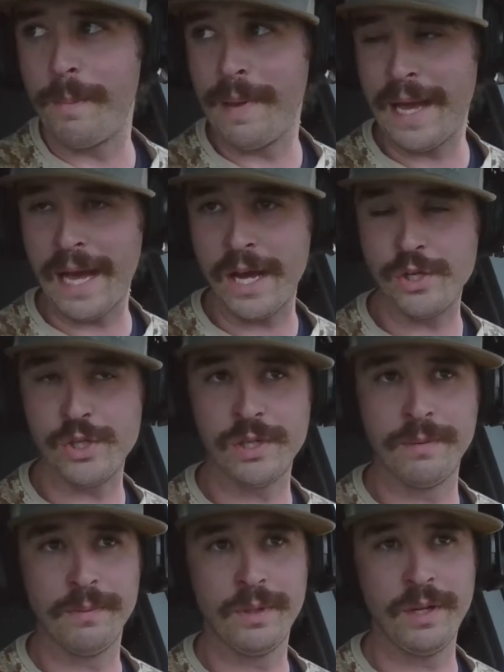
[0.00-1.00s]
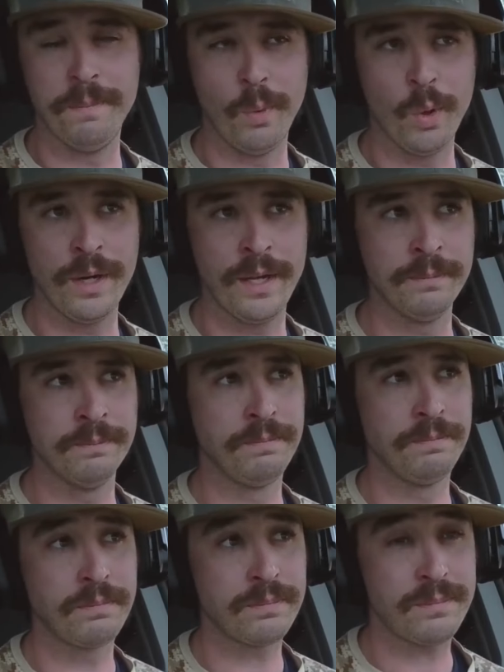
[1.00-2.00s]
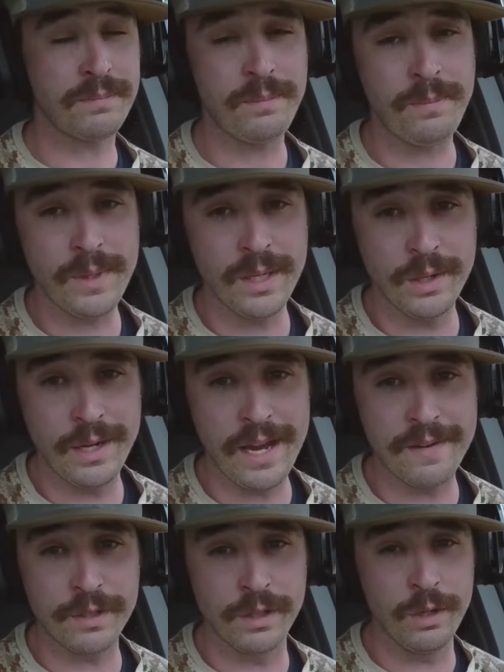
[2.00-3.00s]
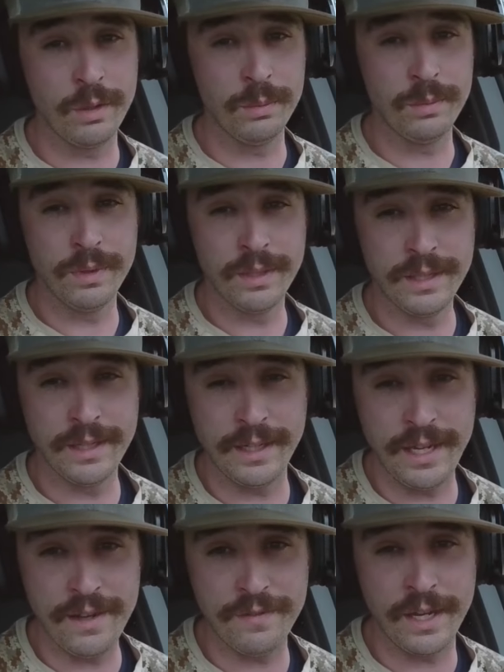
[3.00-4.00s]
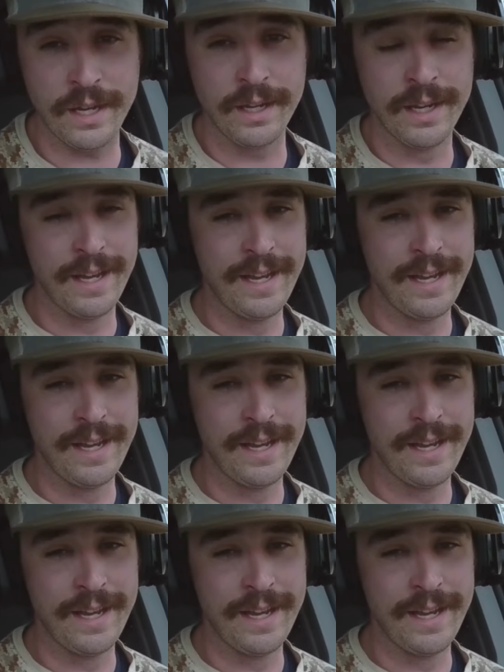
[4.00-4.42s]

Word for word: Bash. Good morning, good afternoon, good evening.